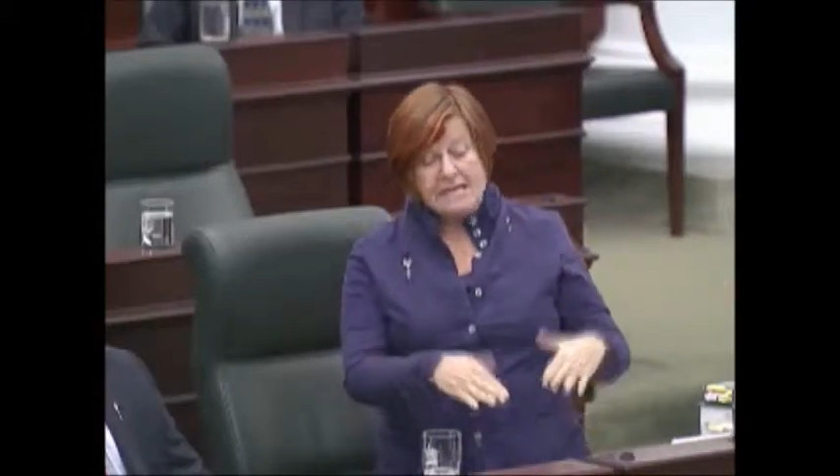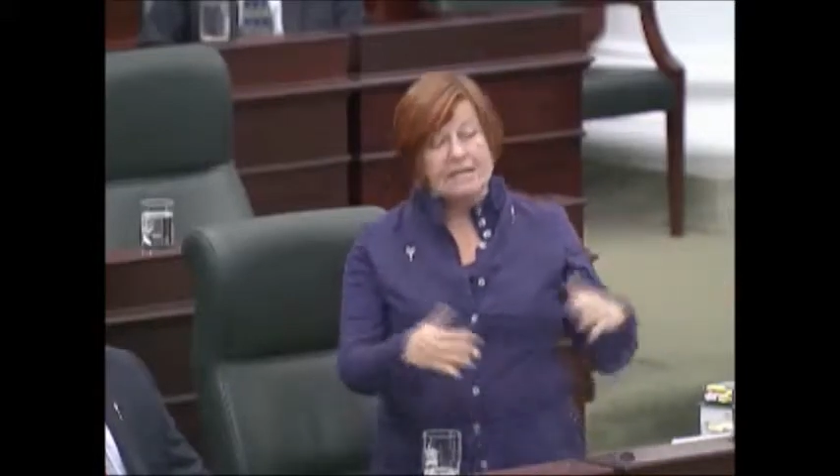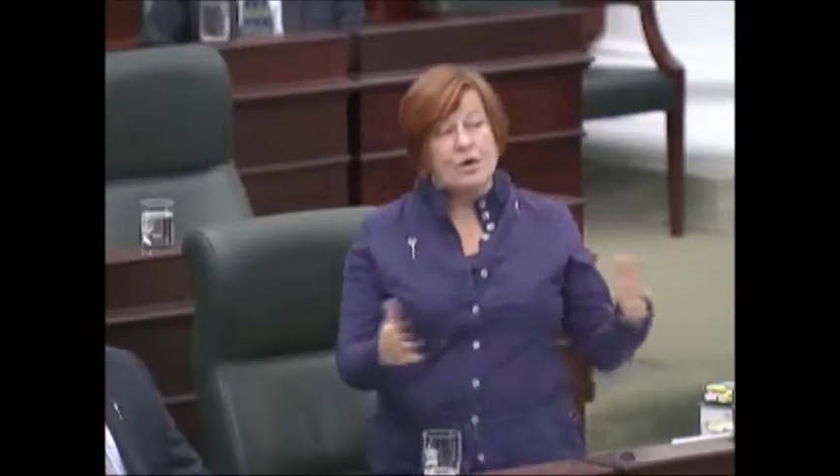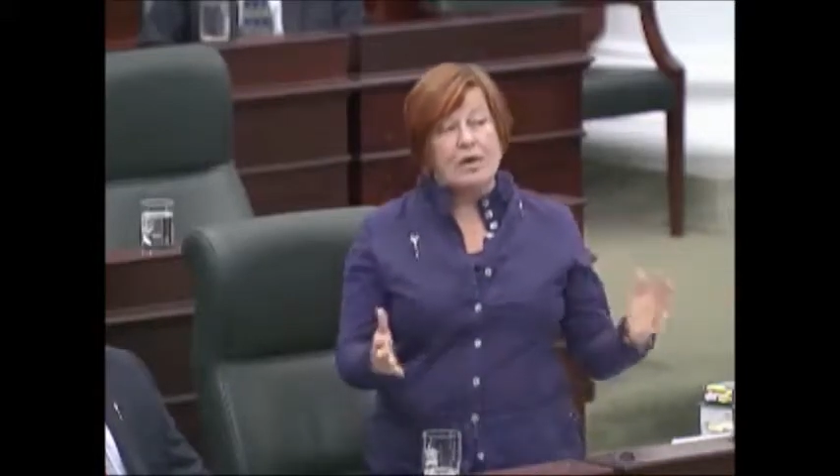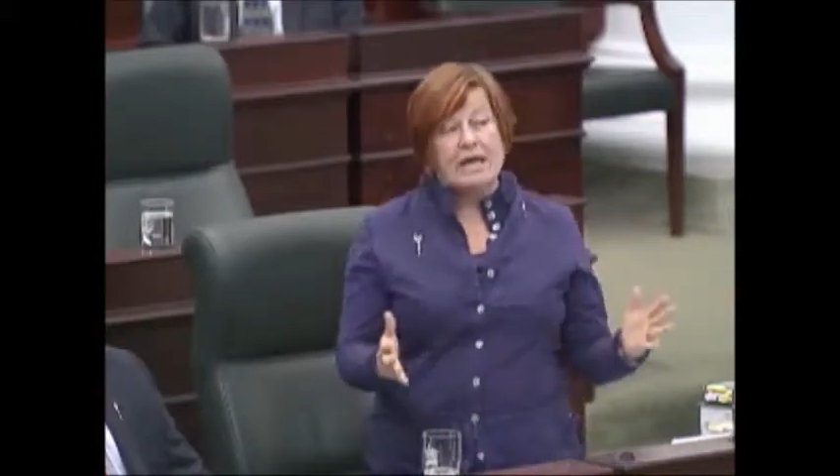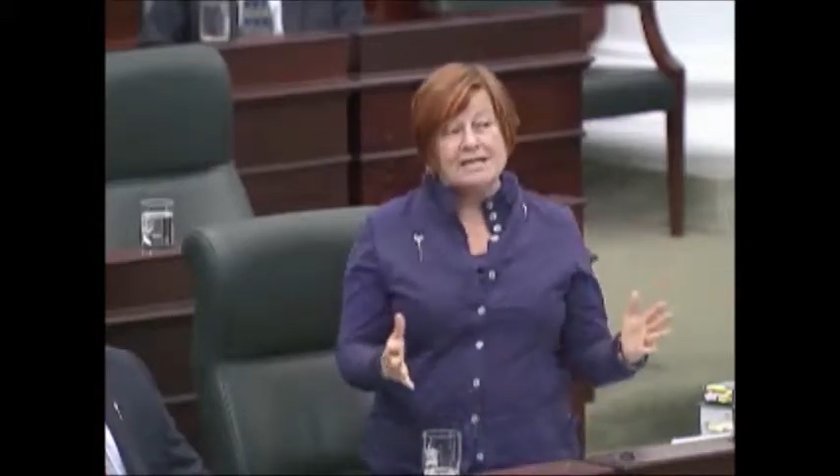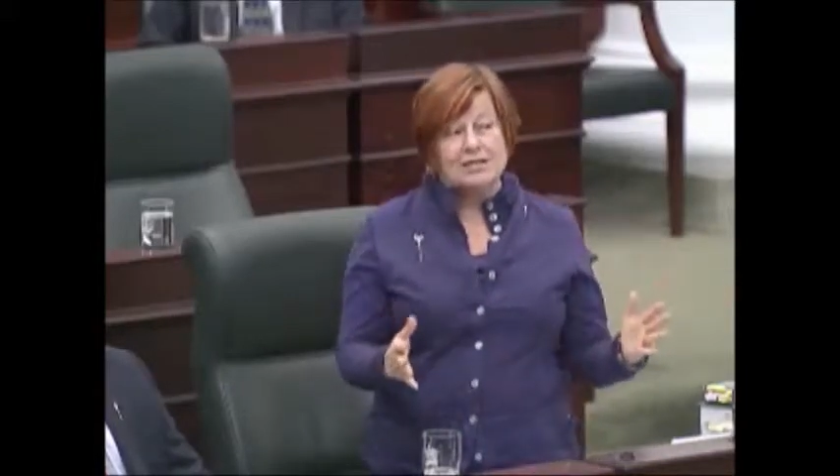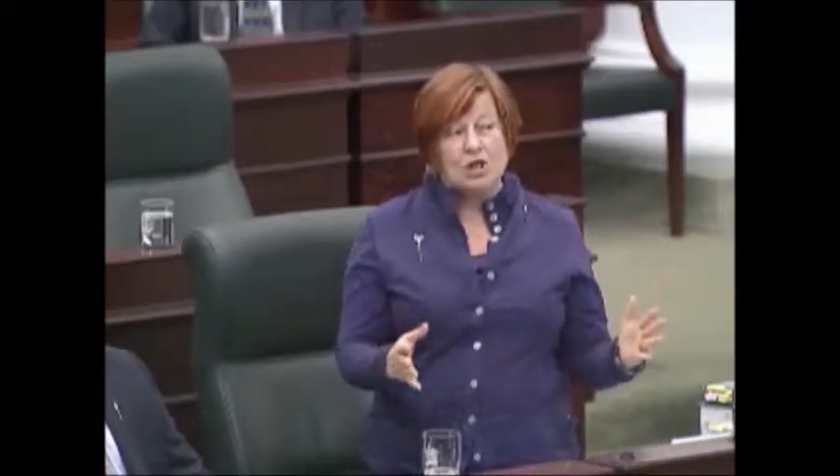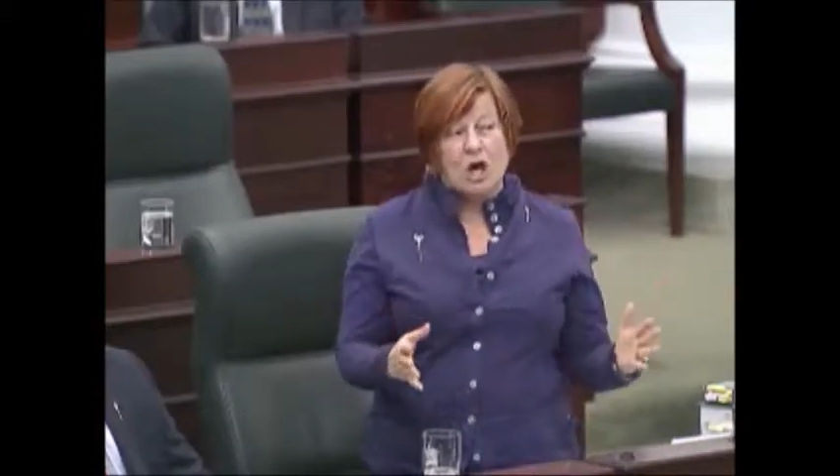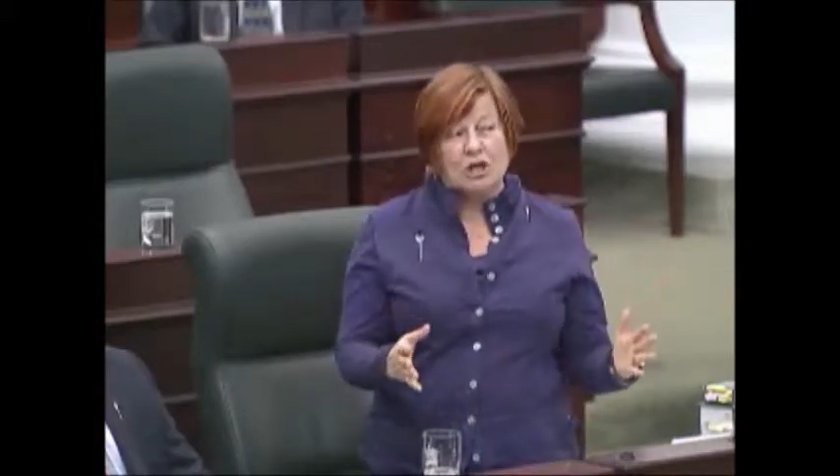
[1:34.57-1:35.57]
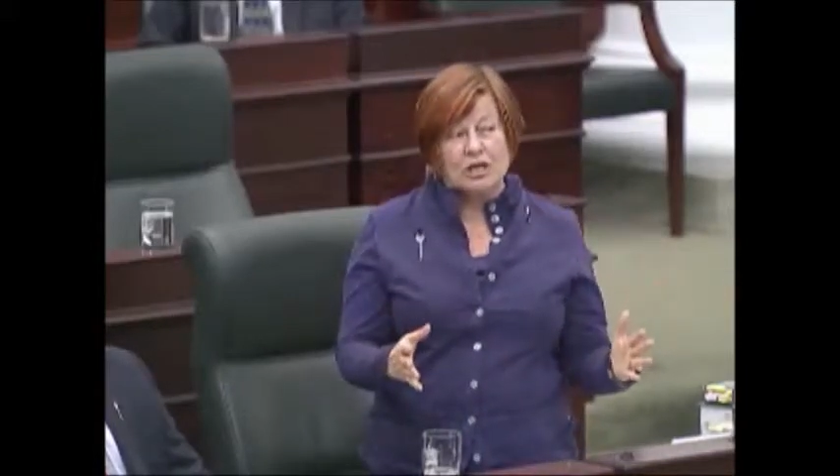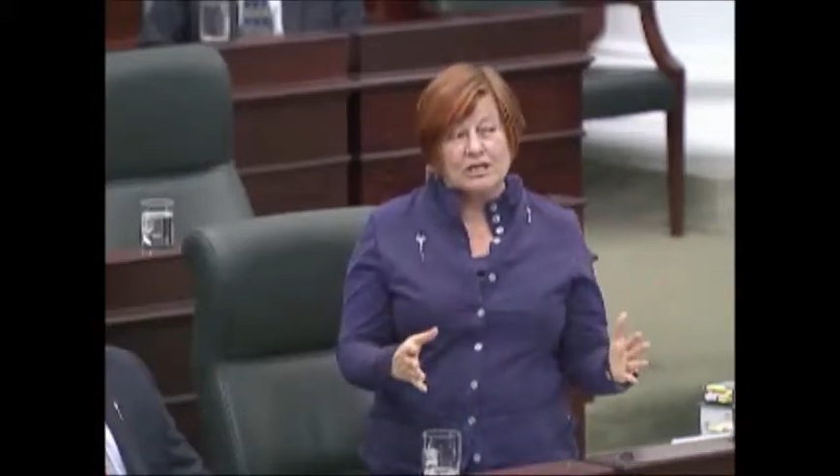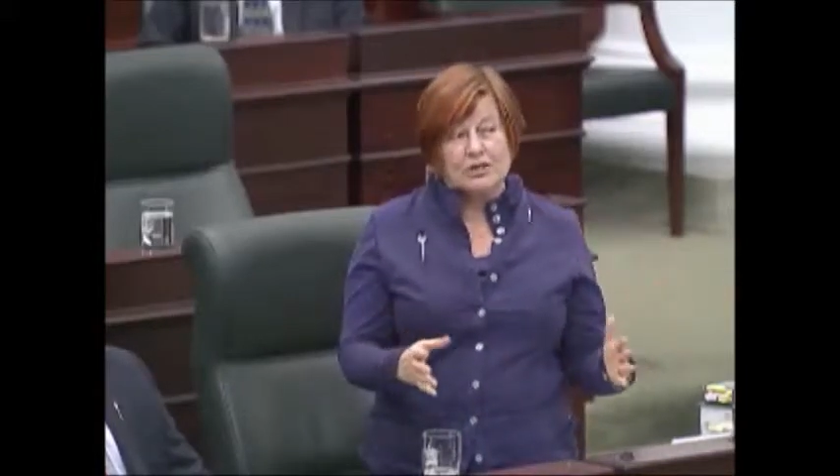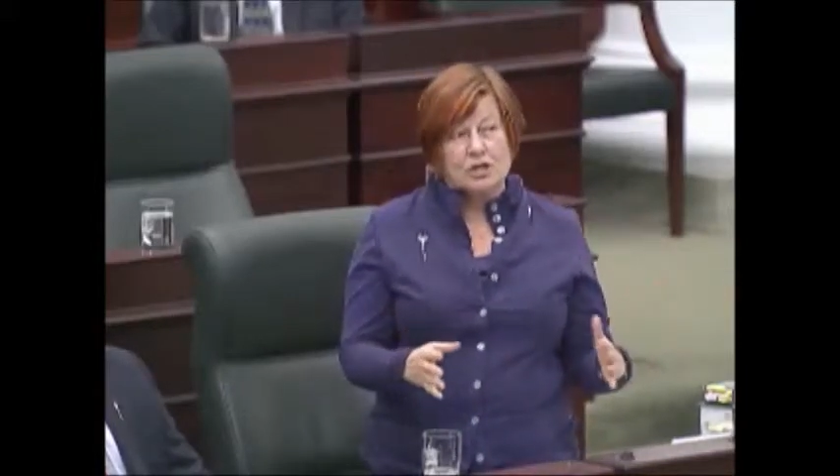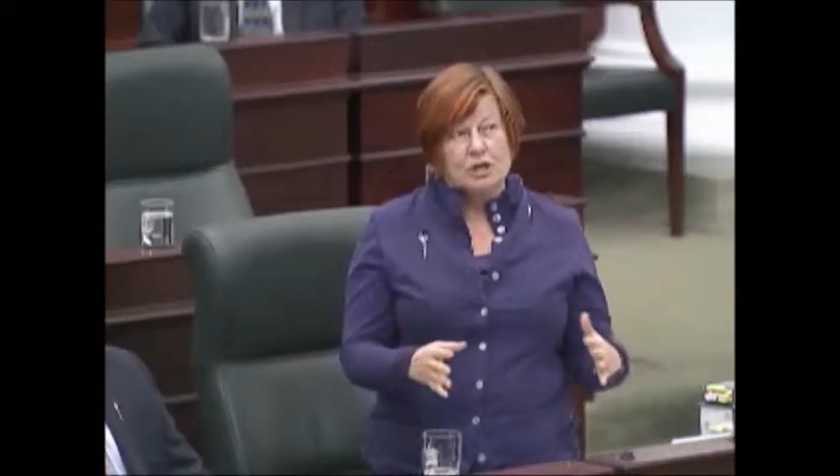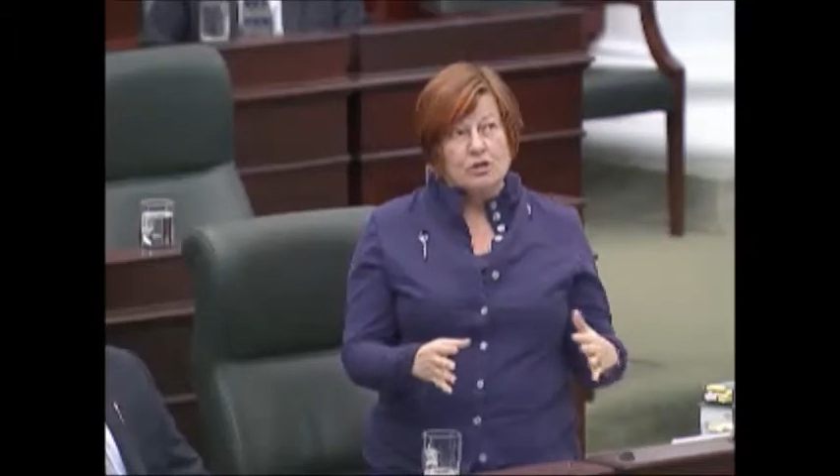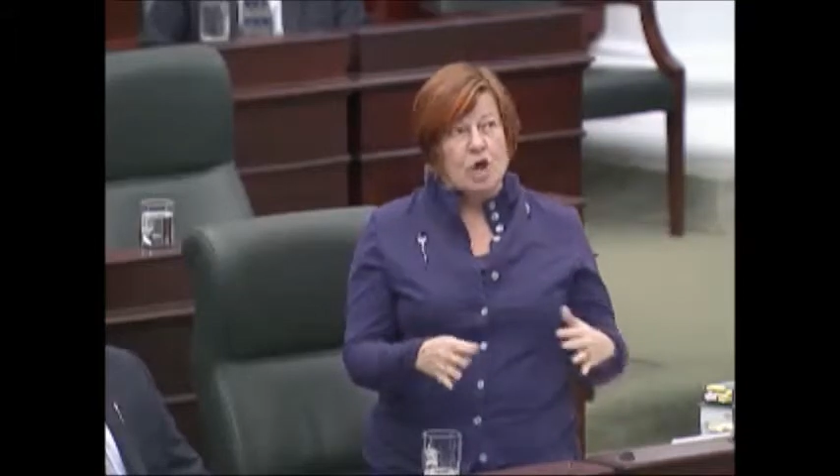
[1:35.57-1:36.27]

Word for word: Is it okay as long as